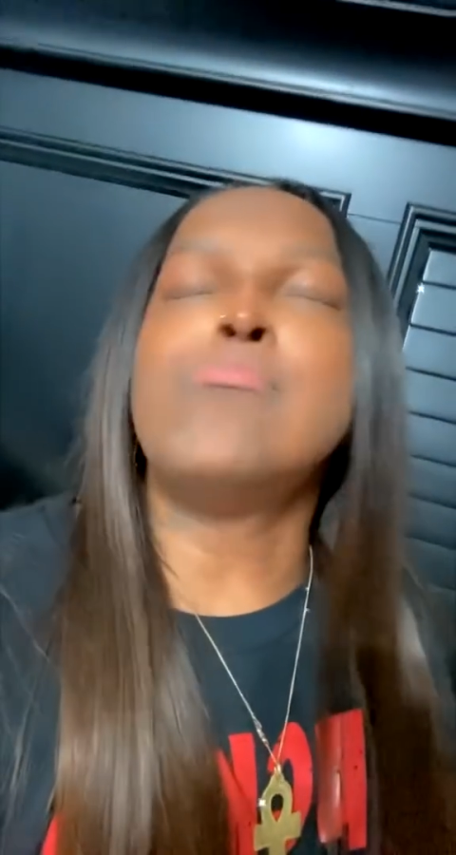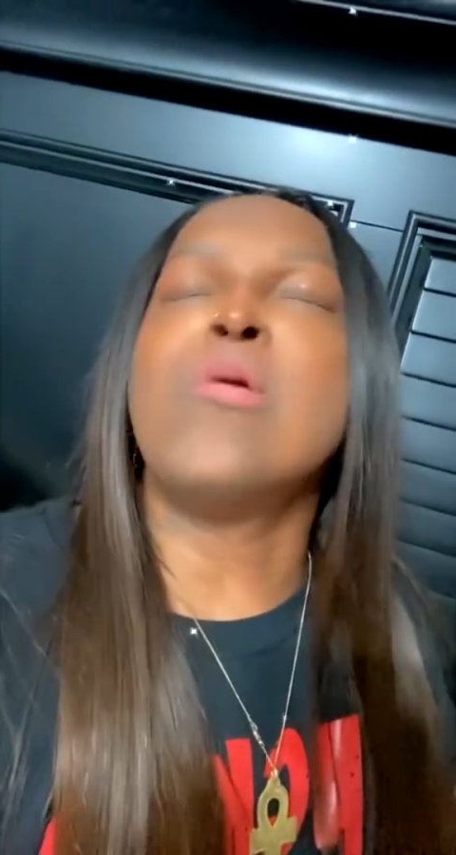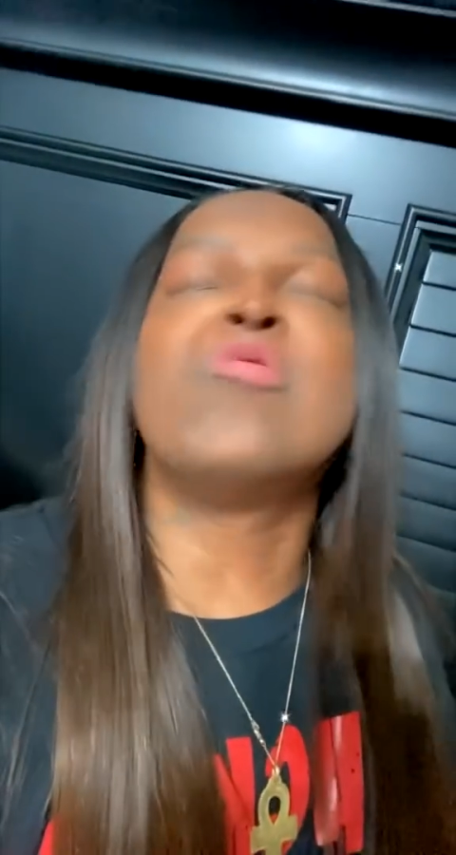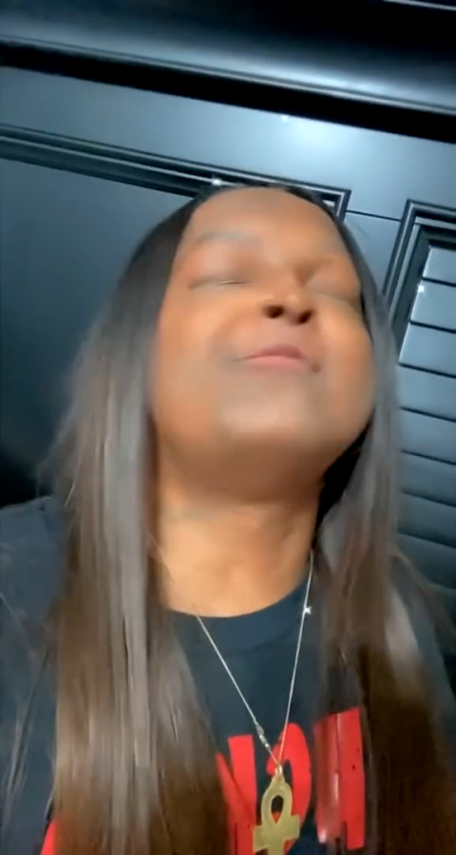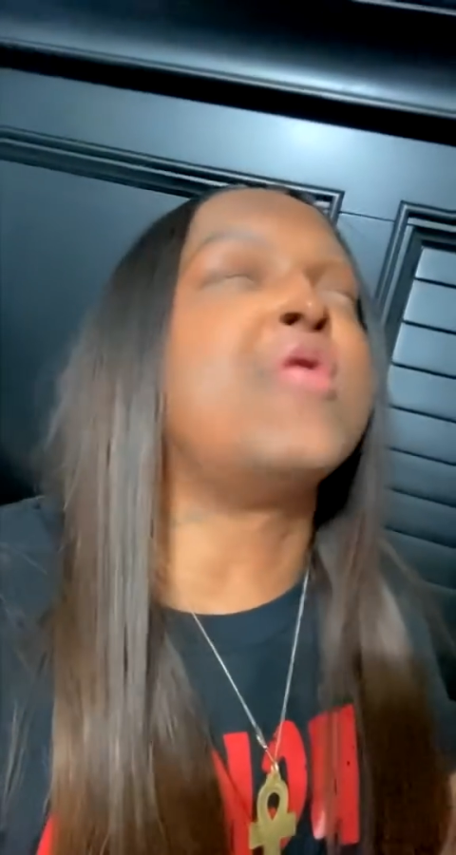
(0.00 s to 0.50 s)

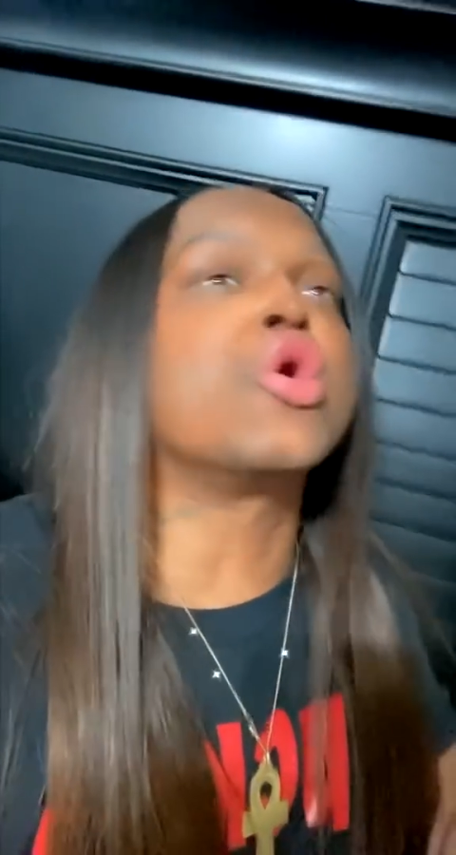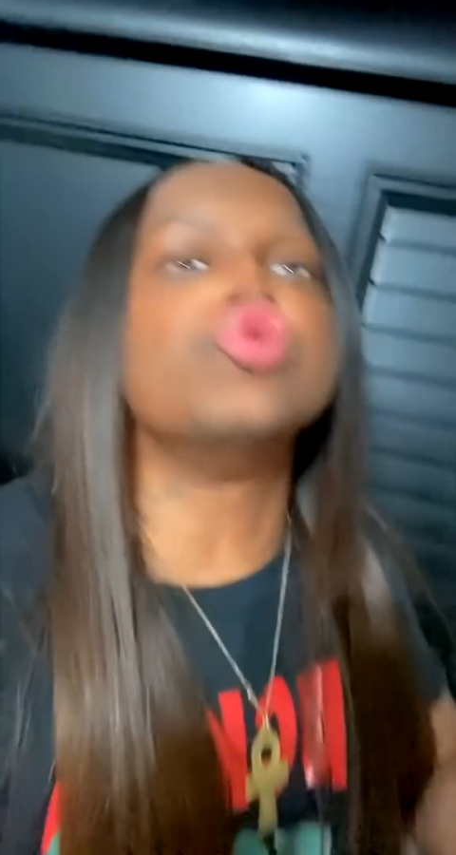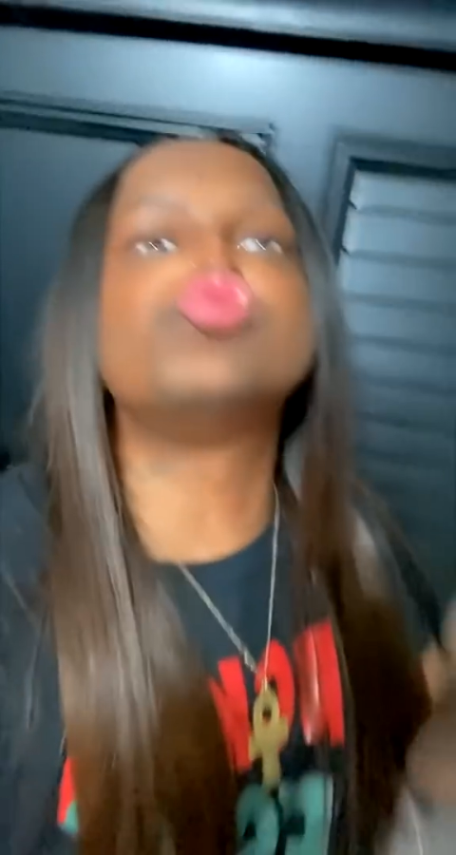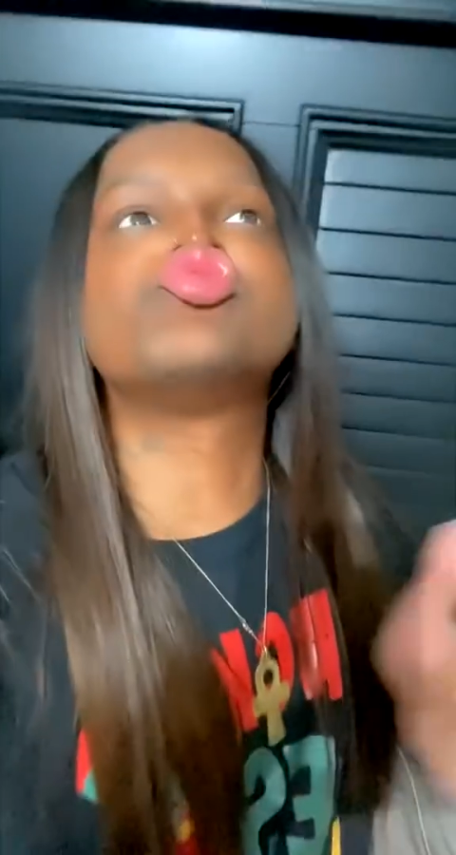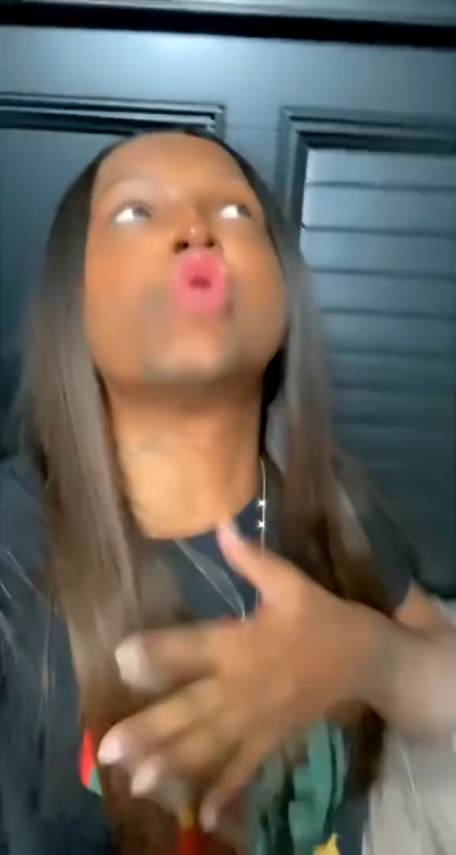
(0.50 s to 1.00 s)
motherfucking
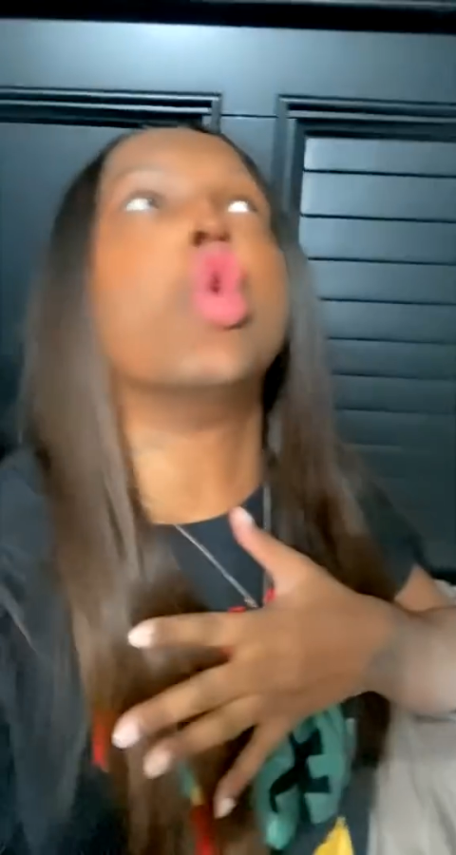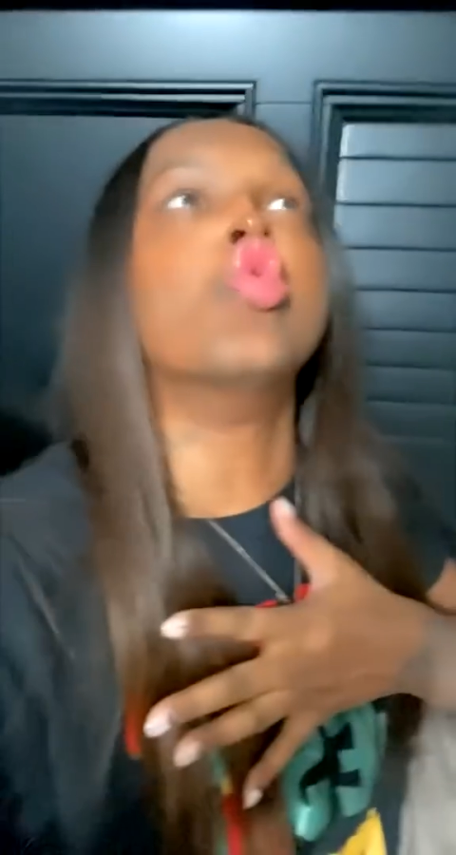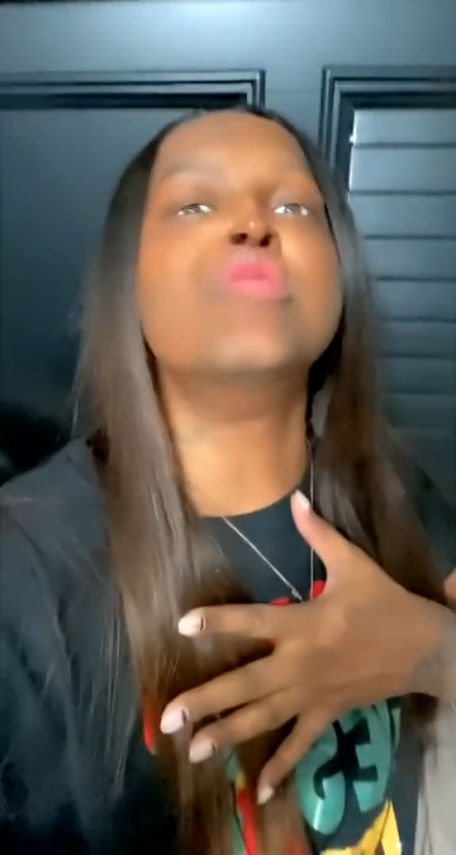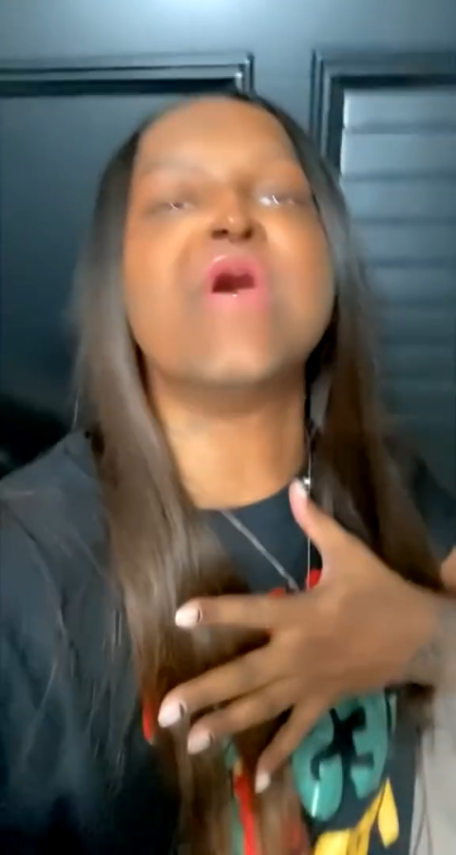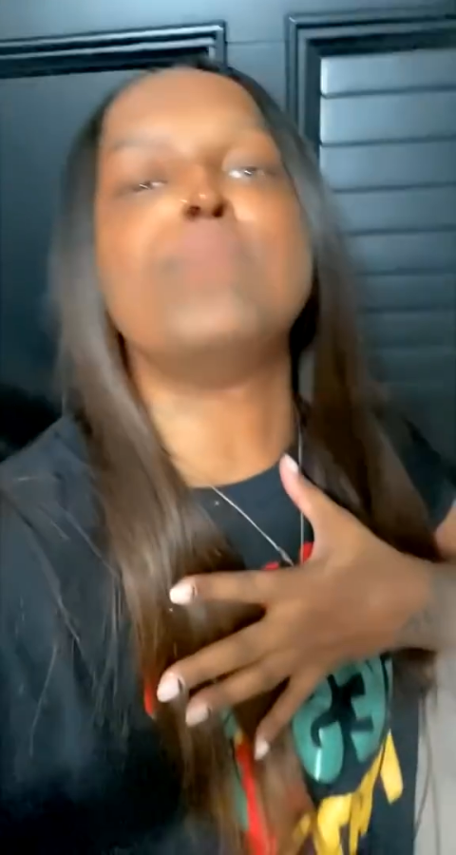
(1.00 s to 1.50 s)

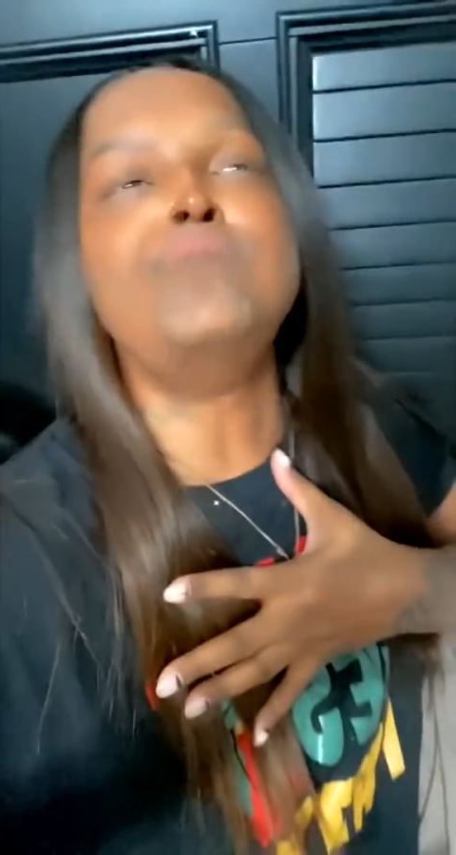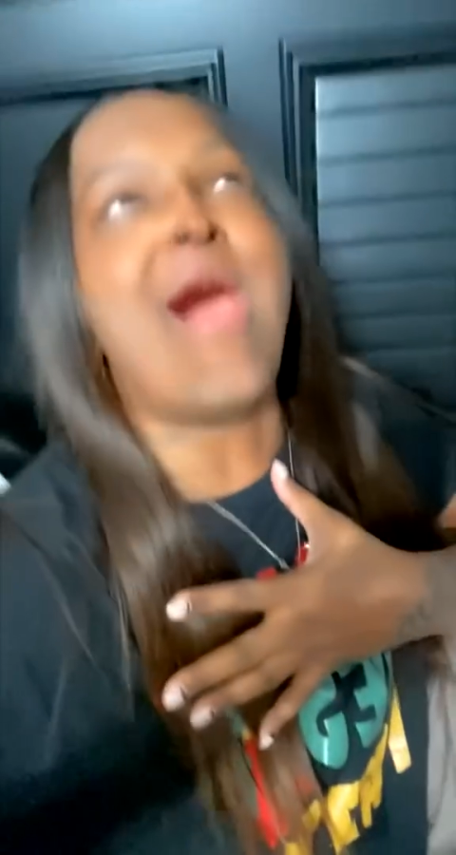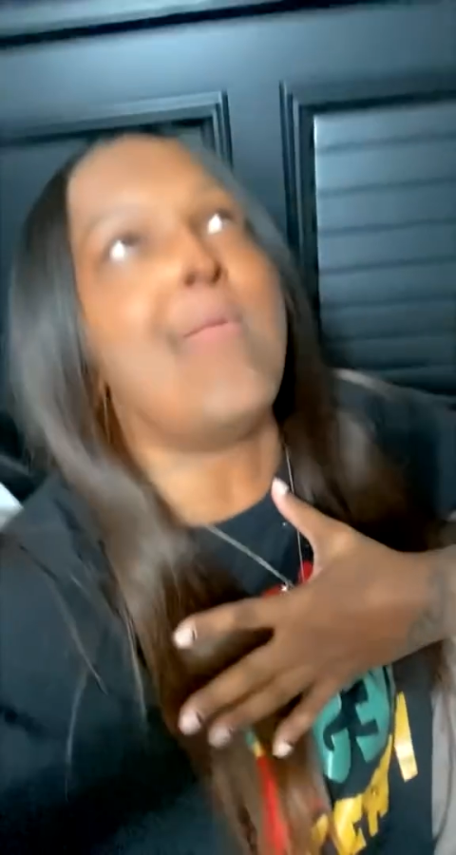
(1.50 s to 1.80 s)
soul left my